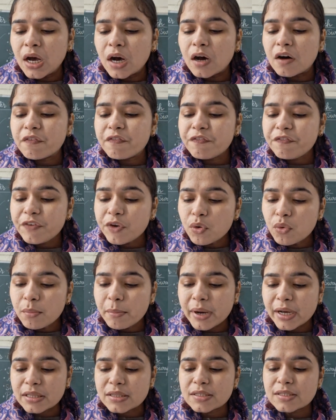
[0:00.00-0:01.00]
A few
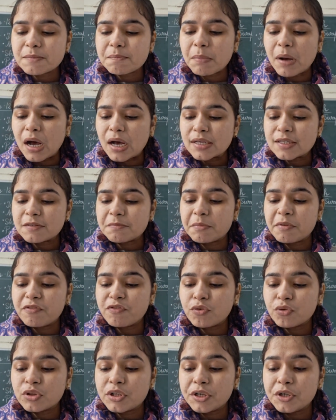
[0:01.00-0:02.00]
months pass
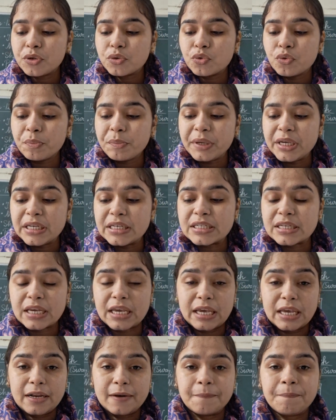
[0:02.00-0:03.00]
before the two meet
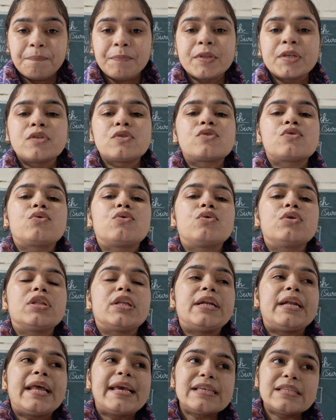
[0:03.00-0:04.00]
again. So
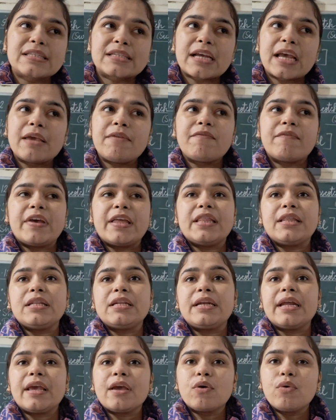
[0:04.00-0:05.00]
the next time
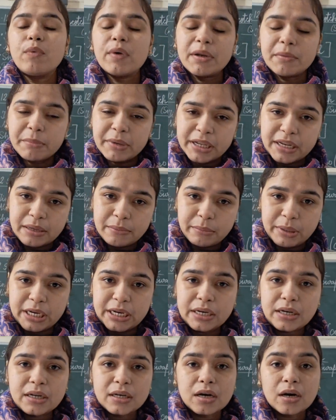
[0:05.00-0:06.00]
when Tinku and Miri
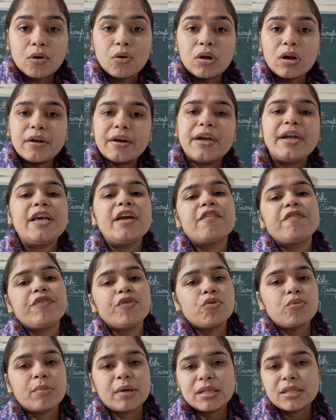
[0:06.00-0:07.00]
meet, already a
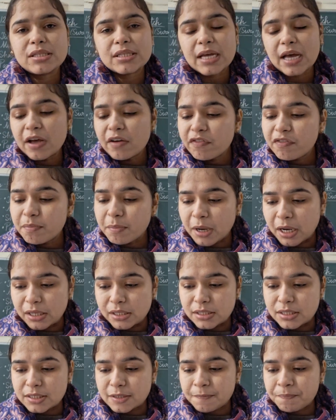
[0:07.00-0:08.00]
few months have
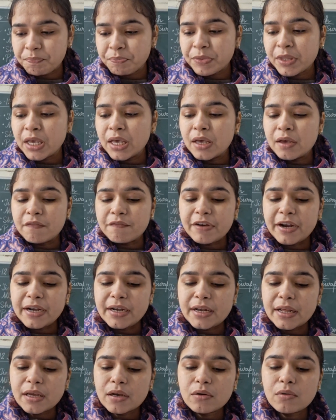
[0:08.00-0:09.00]
passed.
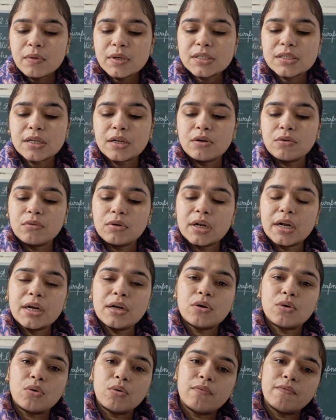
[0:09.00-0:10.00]
When Tinku is alone
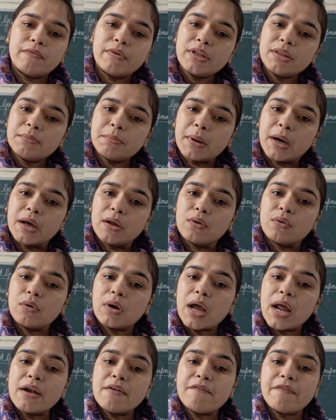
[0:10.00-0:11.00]
at home with
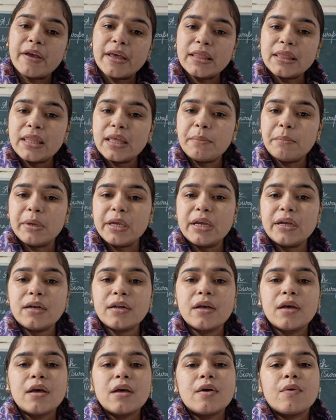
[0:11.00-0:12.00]
Paro, and when they
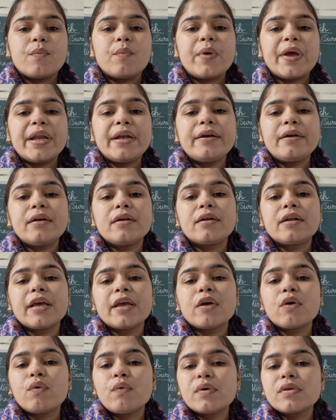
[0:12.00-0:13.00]
meet, when
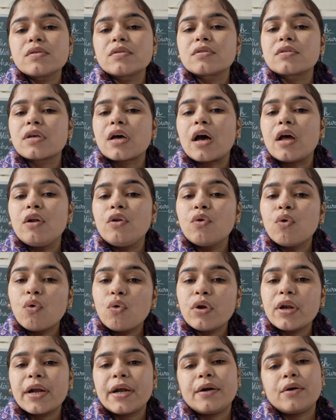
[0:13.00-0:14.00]
Tinku is
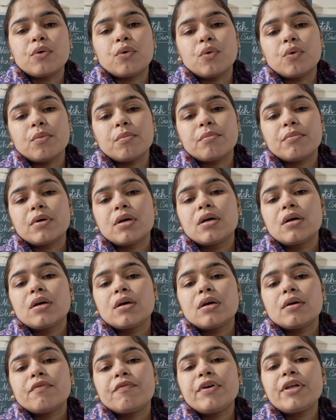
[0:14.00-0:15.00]
alone at home
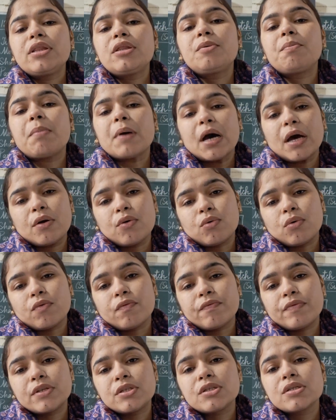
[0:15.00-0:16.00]
with
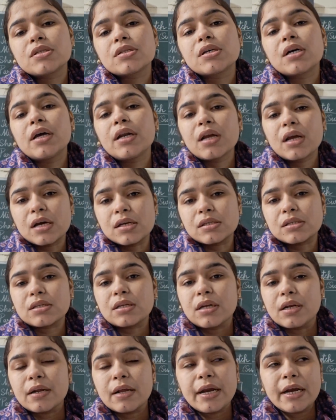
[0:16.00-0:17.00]
Paro, which is her
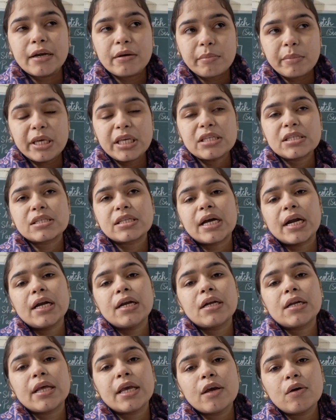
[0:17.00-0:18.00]
cousin, it means
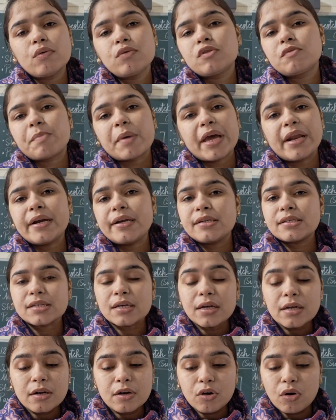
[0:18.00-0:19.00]
that Tinku's parents
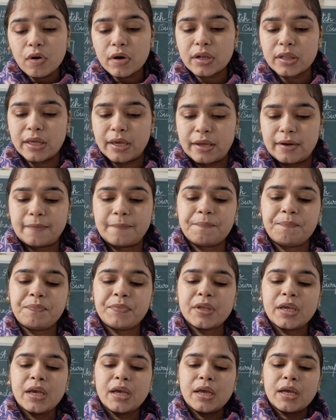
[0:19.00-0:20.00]
are not there.
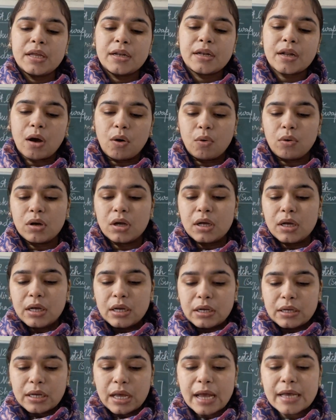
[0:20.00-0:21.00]
Now,
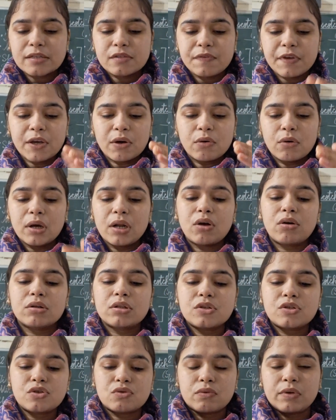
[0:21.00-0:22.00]
as we go along
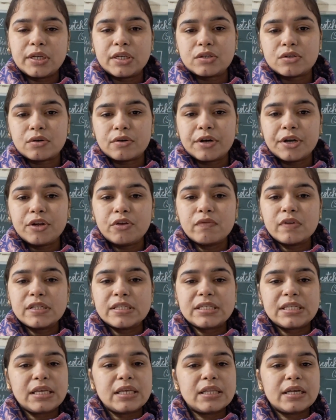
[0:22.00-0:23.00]
the story, children, you will
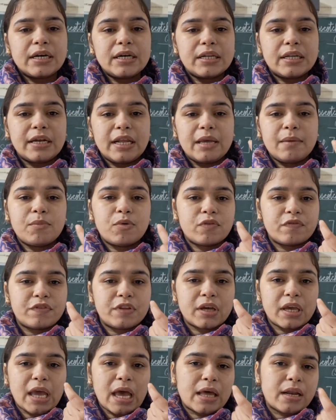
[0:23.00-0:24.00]
see that the name of
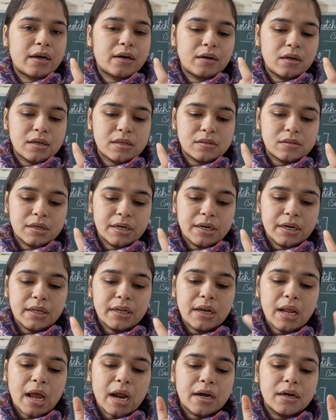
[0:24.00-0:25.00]
the character is
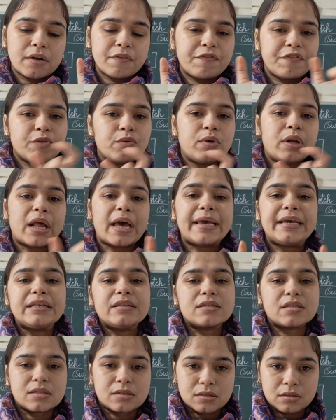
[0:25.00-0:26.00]
written and a few
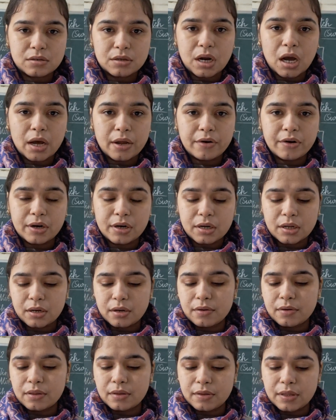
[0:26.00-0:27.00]
lines are
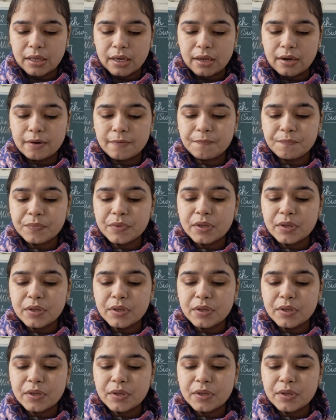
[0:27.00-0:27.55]
written there.